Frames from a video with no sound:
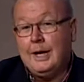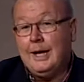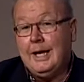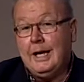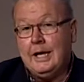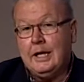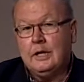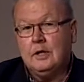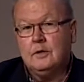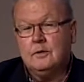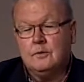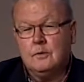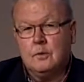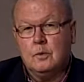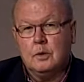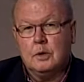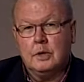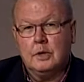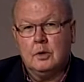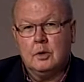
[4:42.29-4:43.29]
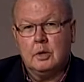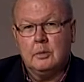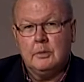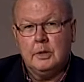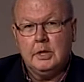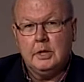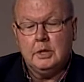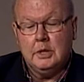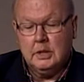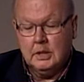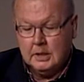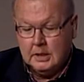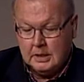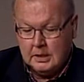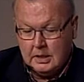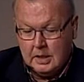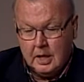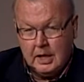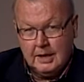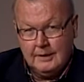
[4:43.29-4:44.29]
age for an Army
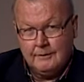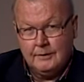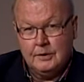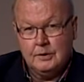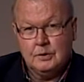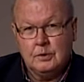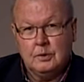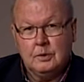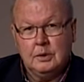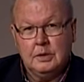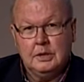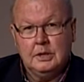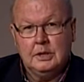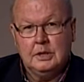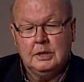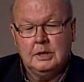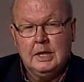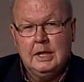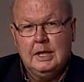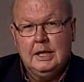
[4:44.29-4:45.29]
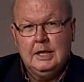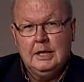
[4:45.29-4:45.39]
uh, officer, and it,